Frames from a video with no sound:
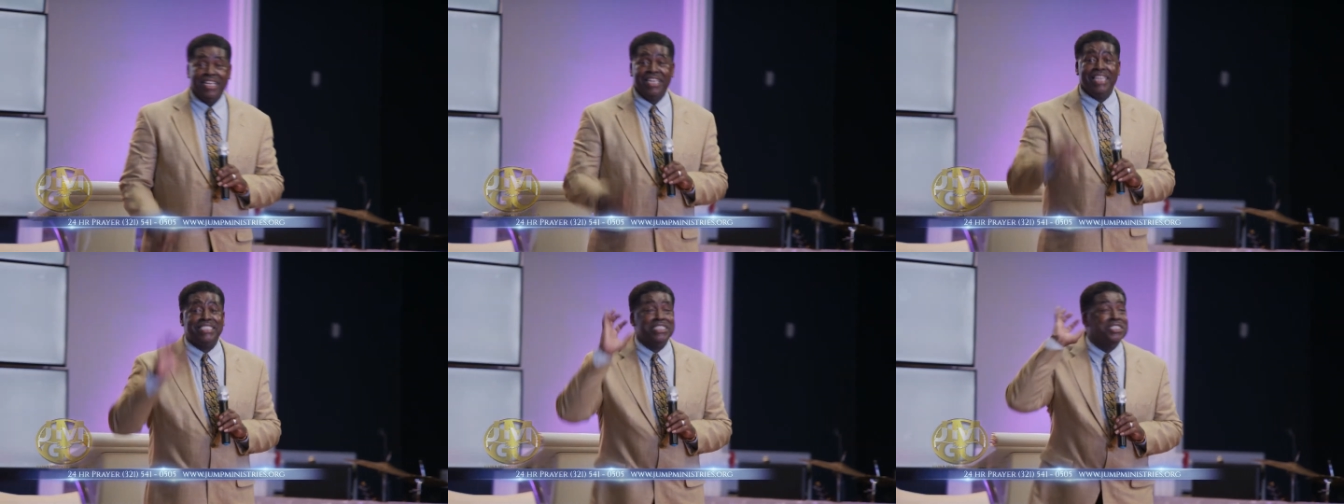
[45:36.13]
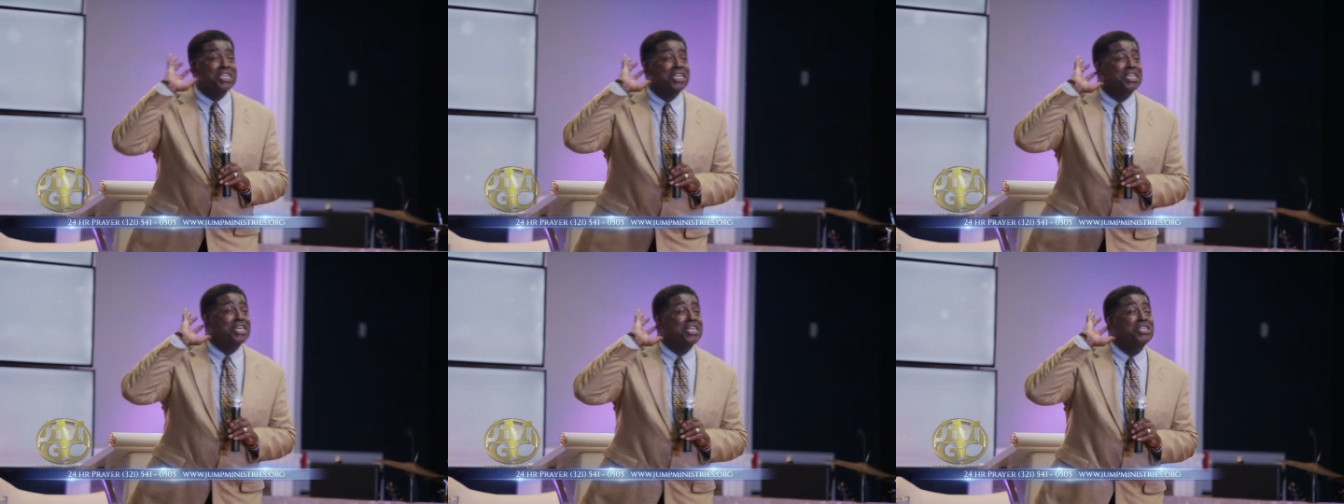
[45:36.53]
Listen
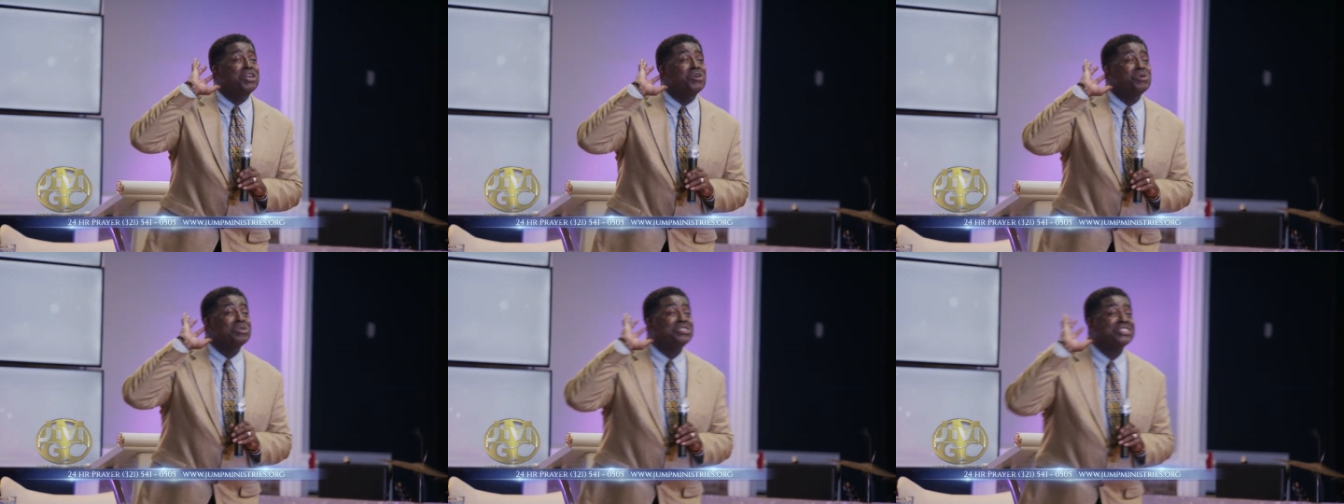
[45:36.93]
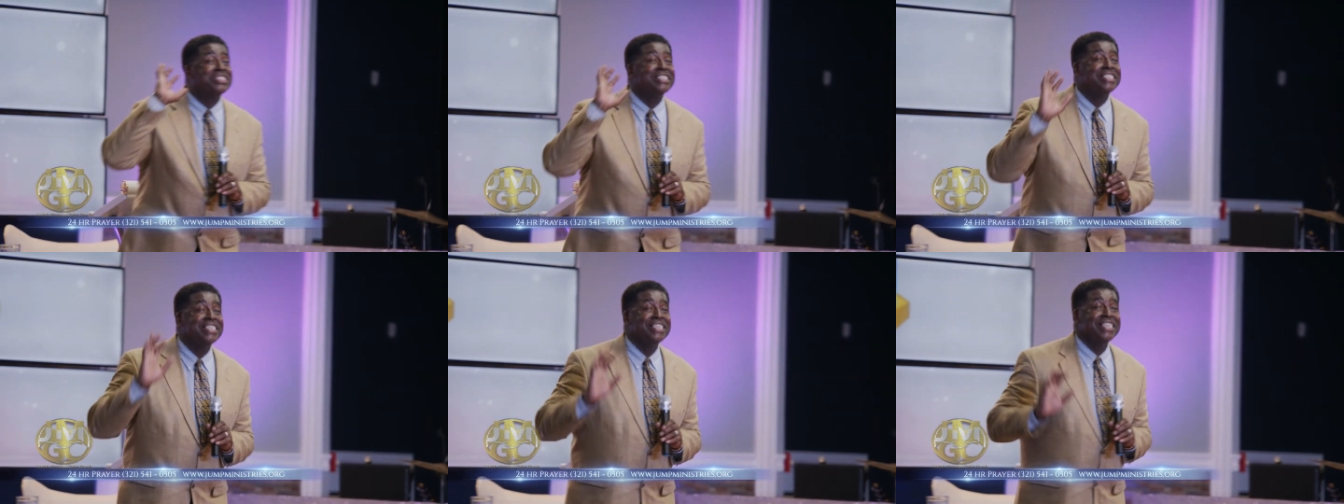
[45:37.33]
to the good news.
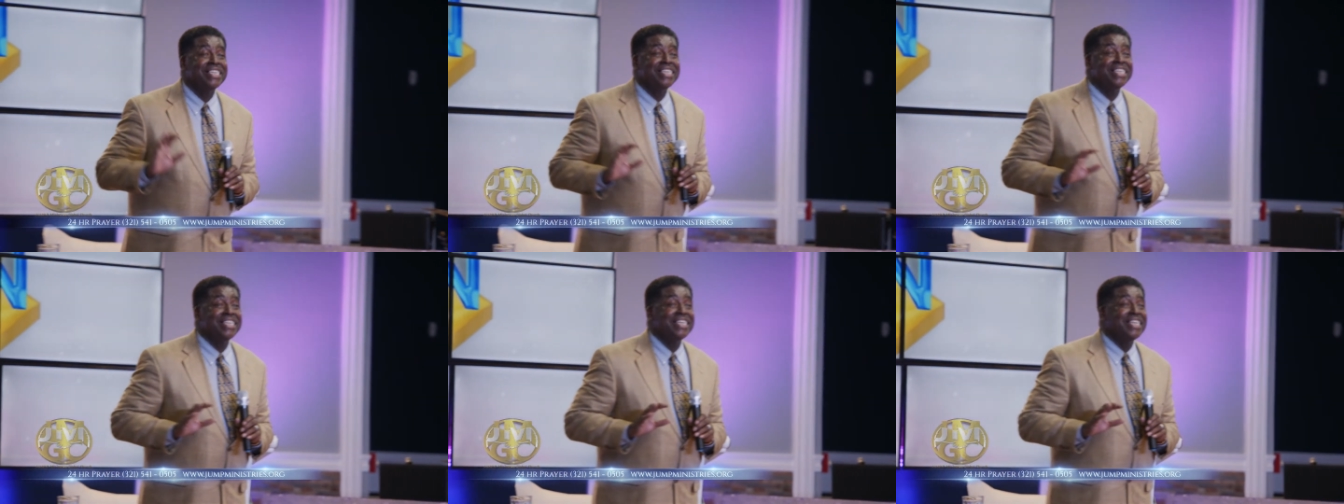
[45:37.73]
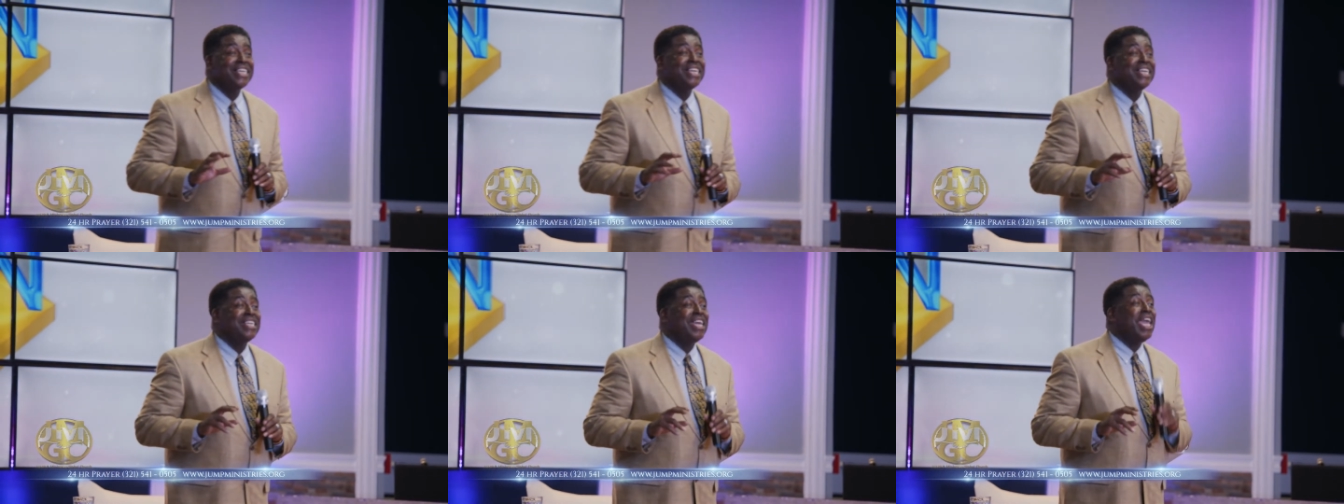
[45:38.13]

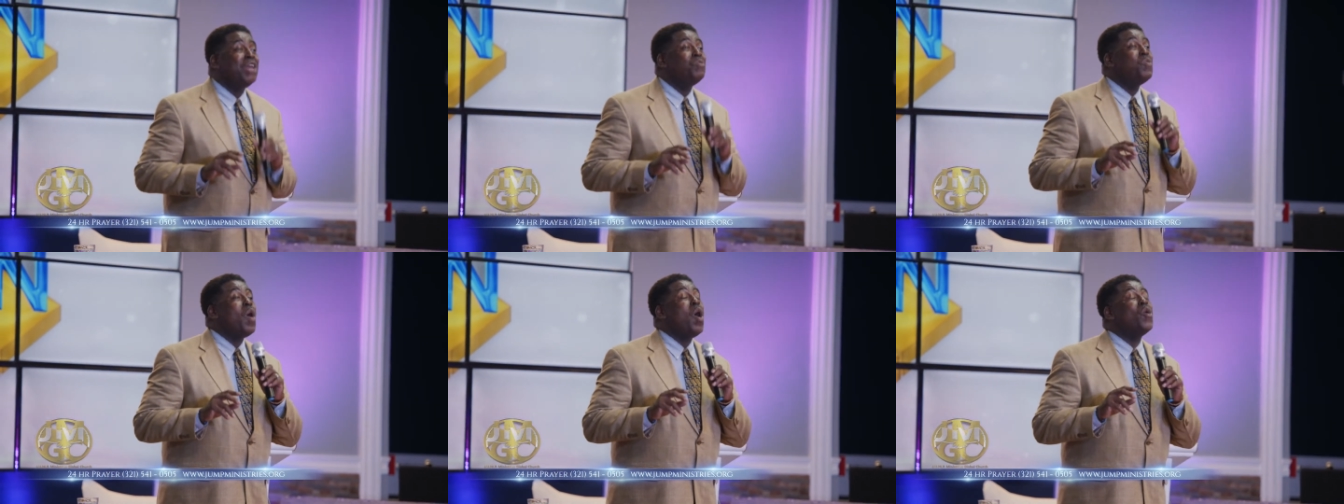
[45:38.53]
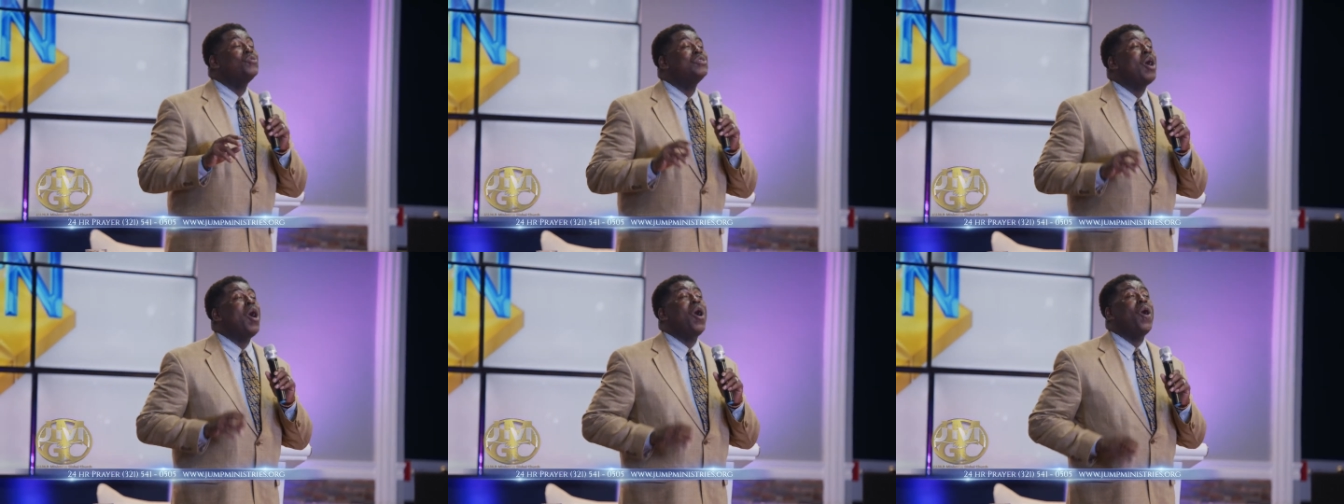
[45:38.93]
And it
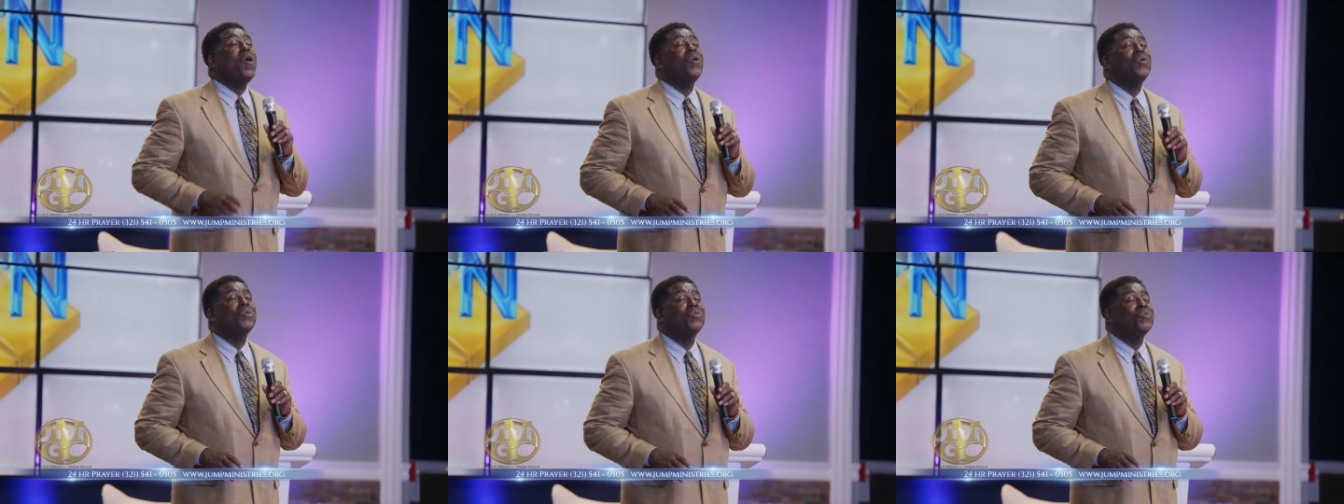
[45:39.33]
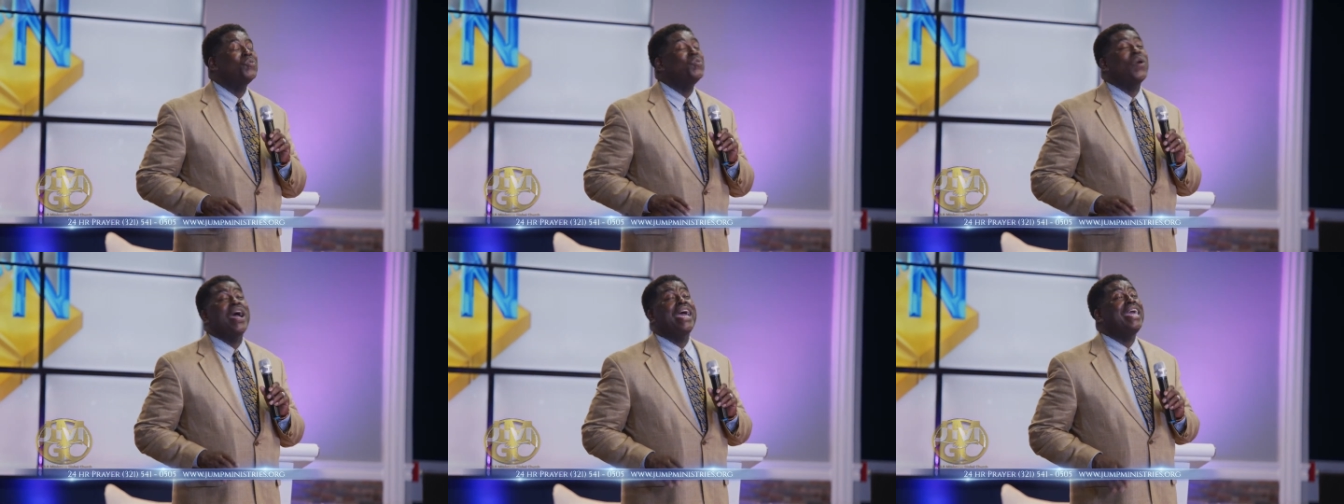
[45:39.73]
won't
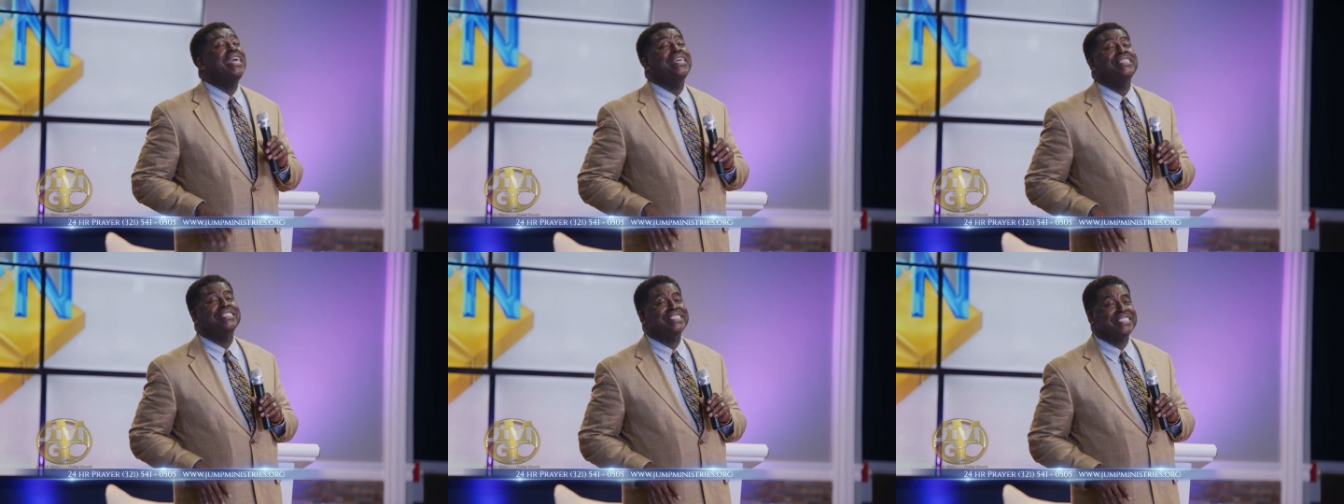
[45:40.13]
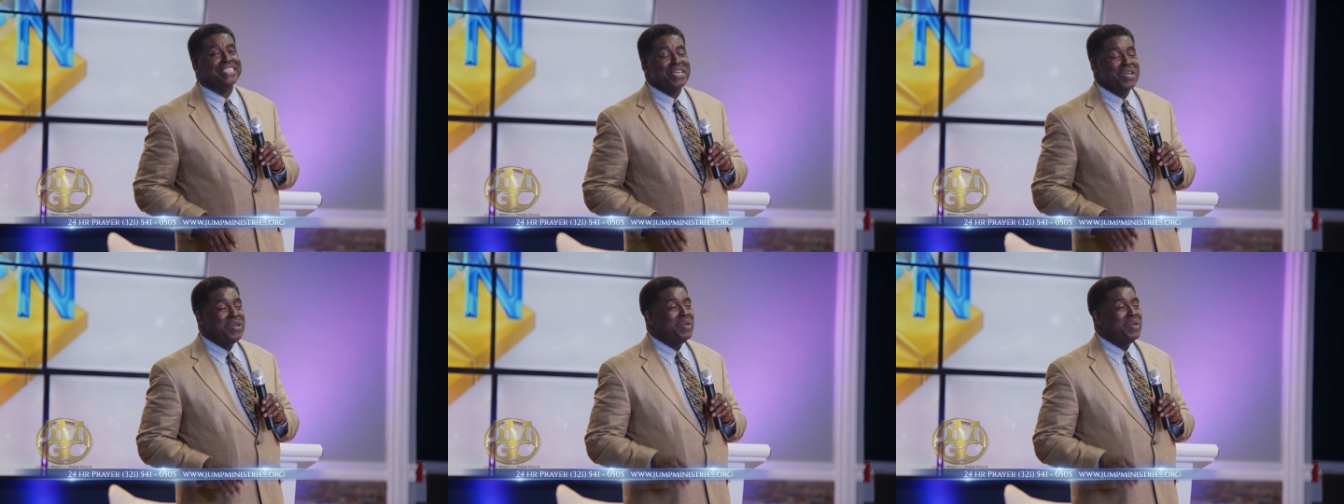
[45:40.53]
always